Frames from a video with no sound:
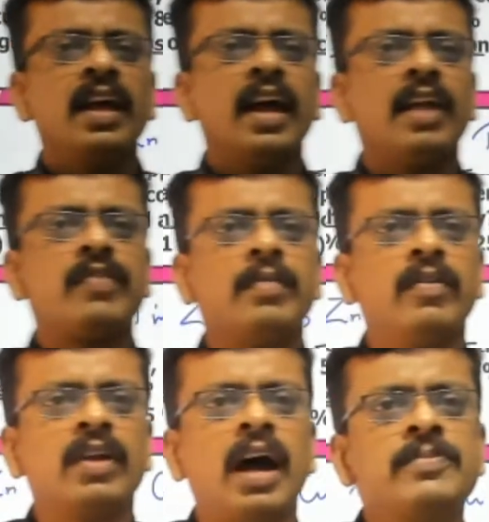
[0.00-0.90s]
And from
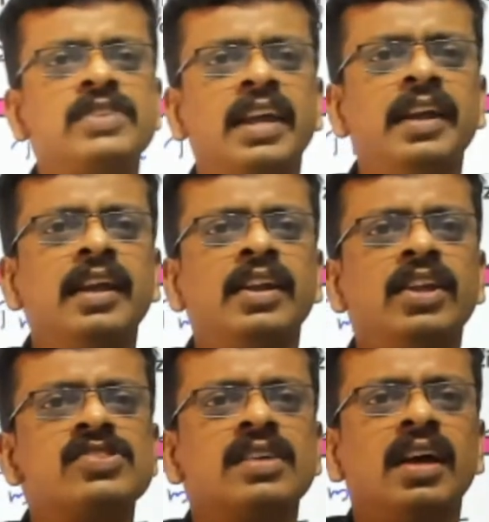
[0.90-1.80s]
our upside it
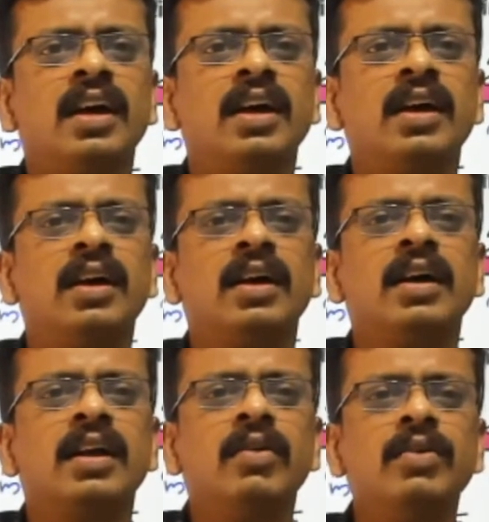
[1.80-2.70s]
is
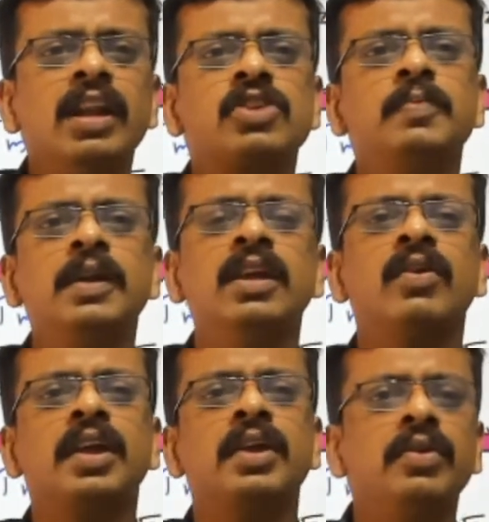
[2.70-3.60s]
Gauri Lakshmi.
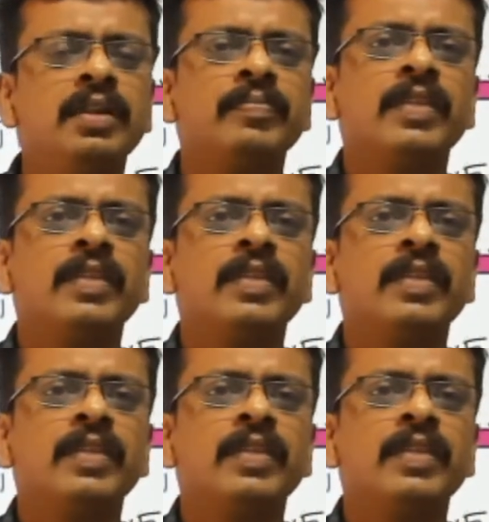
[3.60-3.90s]
Okay, good.